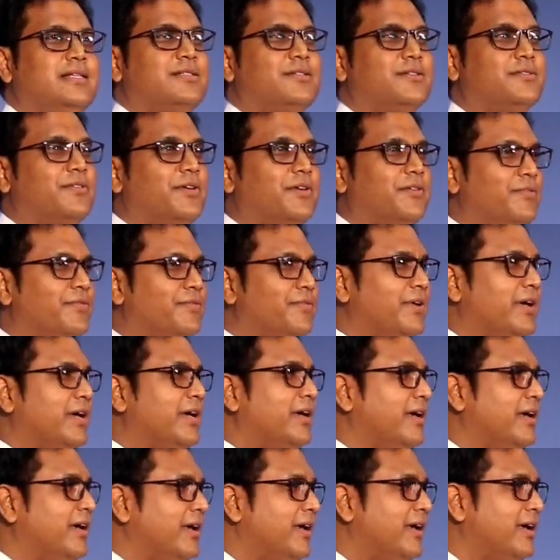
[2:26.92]
So we've
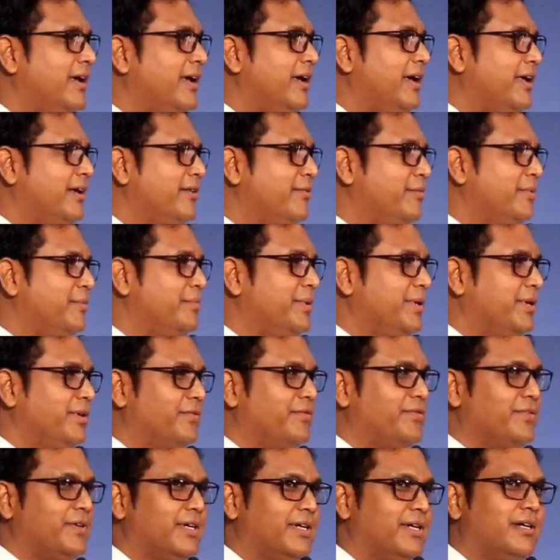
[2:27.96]
uh, had a bit
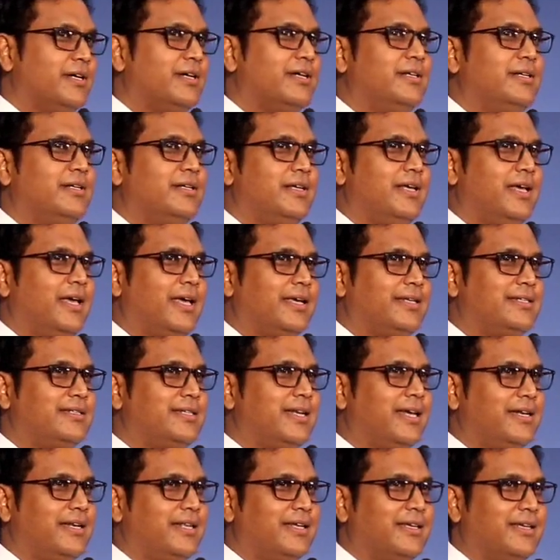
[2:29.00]
of a
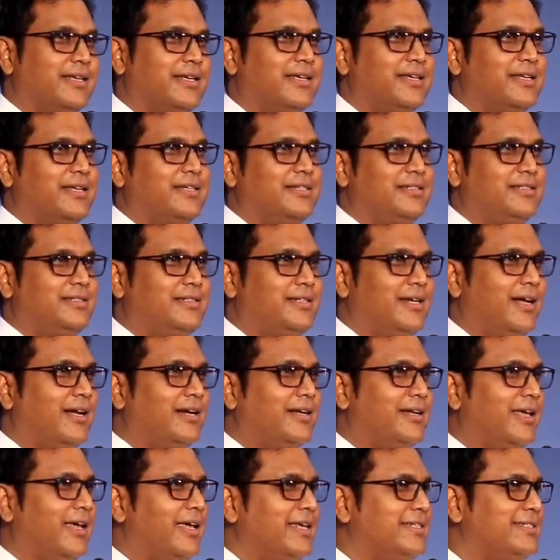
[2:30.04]
exciting start
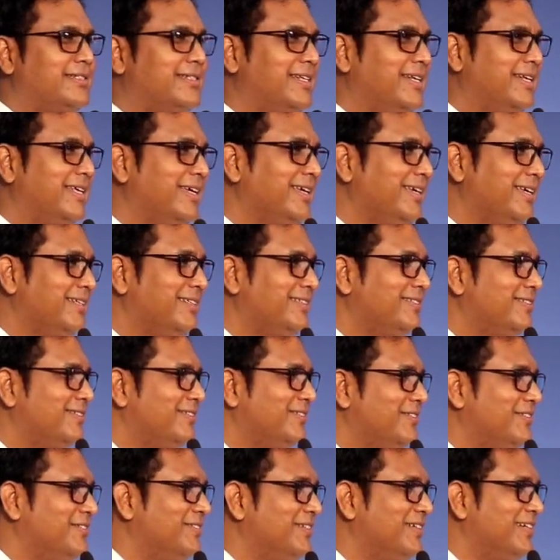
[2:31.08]
yesterday,
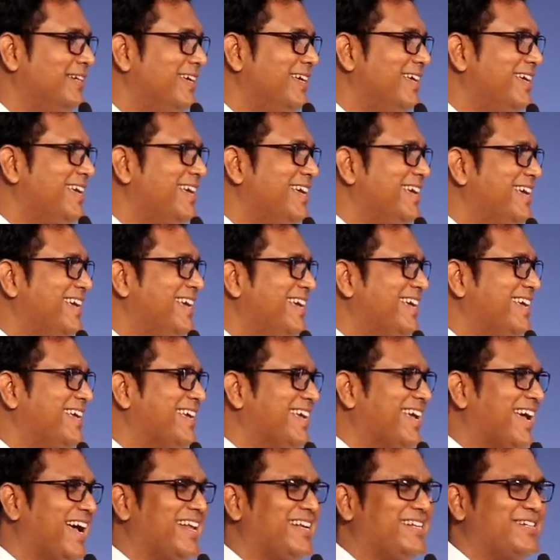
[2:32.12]
so
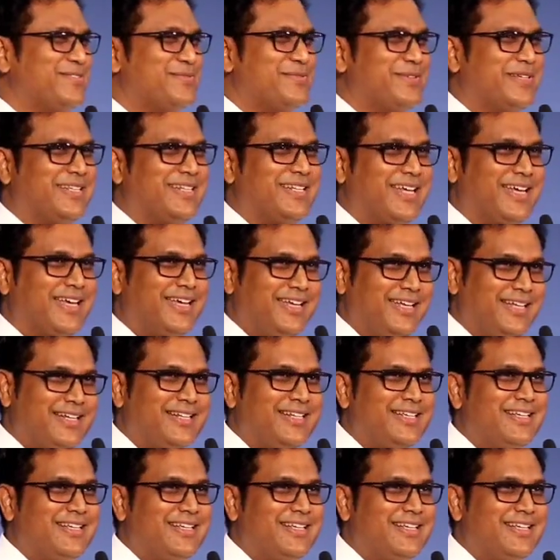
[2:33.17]
he had to be there.